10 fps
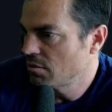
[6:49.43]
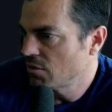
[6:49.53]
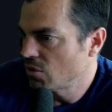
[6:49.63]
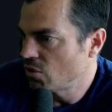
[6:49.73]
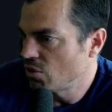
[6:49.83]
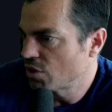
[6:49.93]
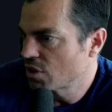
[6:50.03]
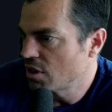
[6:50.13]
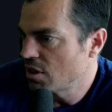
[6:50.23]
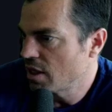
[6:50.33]
or just
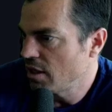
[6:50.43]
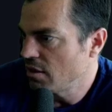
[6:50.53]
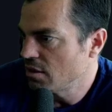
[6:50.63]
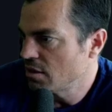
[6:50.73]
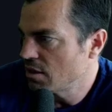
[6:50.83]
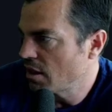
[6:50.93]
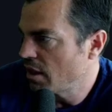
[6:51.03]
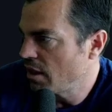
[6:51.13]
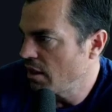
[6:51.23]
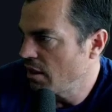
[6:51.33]
contains
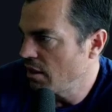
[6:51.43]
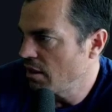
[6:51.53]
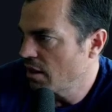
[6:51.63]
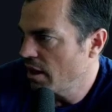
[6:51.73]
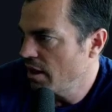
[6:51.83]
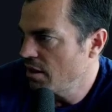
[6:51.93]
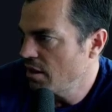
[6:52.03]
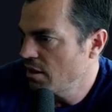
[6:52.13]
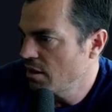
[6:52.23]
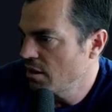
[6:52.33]
a
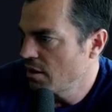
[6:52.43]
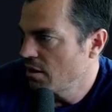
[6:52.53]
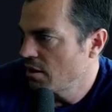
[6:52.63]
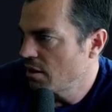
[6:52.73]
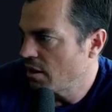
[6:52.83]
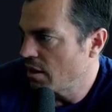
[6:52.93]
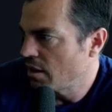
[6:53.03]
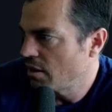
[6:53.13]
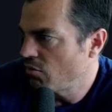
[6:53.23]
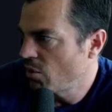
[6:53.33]
heading,
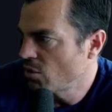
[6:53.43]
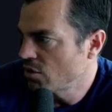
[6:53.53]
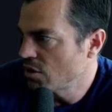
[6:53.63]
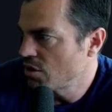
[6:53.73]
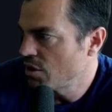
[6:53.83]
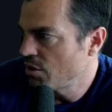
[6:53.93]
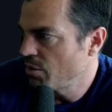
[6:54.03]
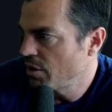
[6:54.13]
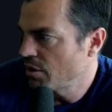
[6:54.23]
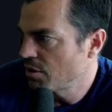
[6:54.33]
and if we wanted to, we
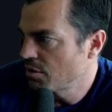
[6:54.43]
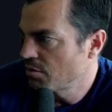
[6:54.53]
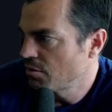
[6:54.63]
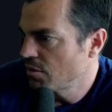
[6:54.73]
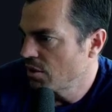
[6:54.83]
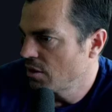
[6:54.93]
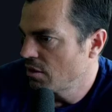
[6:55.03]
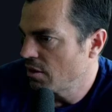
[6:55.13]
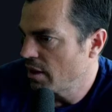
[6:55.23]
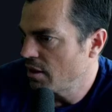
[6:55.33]
could
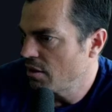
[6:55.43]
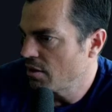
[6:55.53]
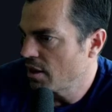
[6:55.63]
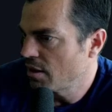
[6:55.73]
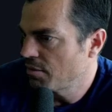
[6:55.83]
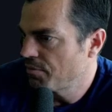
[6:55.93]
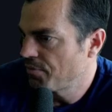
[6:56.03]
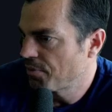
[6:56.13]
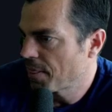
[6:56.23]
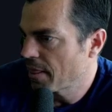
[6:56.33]
edit that,
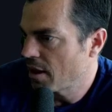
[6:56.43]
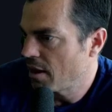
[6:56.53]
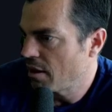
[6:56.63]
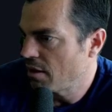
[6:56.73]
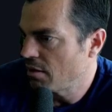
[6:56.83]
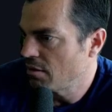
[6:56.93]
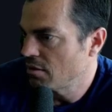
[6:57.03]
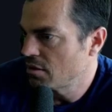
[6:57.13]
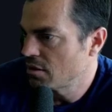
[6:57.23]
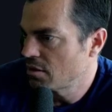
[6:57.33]

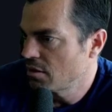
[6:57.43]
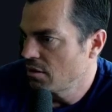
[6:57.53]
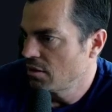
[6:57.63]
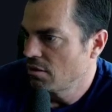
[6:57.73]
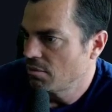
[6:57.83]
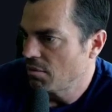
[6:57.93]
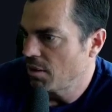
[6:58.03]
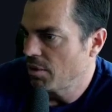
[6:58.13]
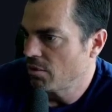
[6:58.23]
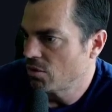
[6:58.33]
and
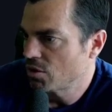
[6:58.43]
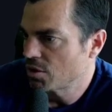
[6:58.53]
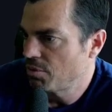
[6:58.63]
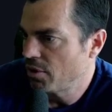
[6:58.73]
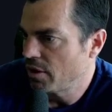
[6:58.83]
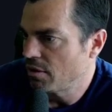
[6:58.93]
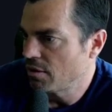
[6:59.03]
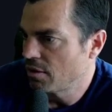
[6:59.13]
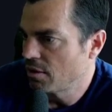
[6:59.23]
maybe we'll just put in